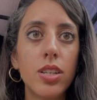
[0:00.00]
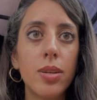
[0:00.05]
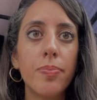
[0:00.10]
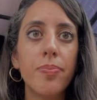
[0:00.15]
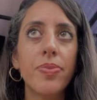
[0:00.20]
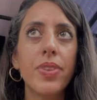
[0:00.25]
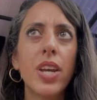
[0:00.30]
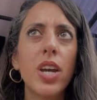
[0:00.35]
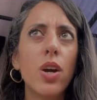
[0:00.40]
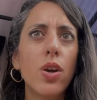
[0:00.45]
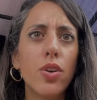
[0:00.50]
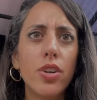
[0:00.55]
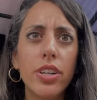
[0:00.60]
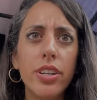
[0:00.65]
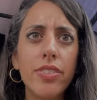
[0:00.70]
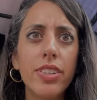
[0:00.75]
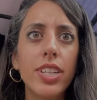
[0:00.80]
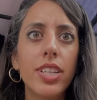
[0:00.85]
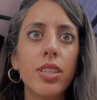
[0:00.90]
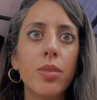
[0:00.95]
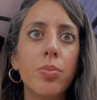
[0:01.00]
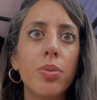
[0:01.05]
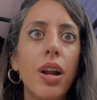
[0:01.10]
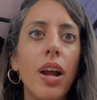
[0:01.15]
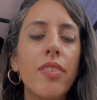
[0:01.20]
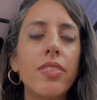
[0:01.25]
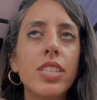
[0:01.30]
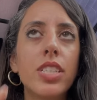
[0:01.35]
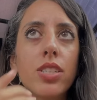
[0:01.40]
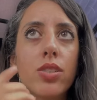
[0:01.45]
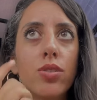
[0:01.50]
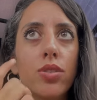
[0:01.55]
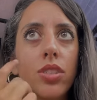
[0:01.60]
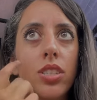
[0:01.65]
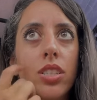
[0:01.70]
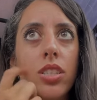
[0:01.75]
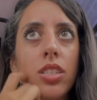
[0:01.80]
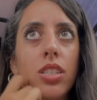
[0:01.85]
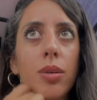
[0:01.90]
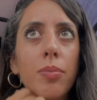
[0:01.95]
or even in the private school system,
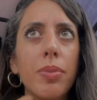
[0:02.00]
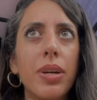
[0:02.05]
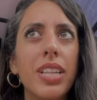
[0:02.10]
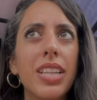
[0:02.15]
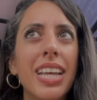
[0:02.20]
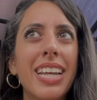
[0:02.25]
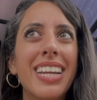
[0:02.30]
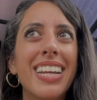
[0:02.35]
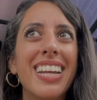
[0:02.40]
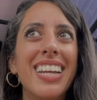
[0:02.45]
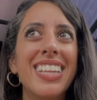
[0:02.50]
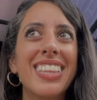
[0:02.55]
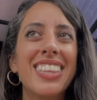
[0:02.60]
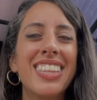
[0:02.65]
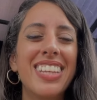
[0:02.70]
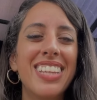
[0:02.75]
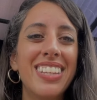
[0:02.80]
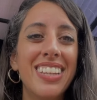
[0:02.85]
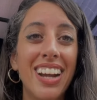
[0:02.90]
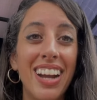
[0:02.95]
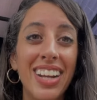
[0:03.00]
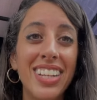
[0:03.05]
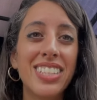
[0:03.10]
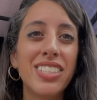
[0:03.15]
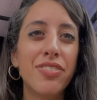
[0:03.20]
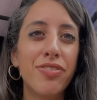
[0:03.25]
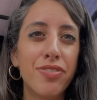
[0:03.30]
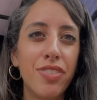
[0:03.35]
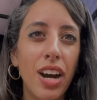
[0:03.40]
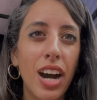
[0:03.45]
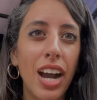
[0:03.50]
but like in the 9-to-5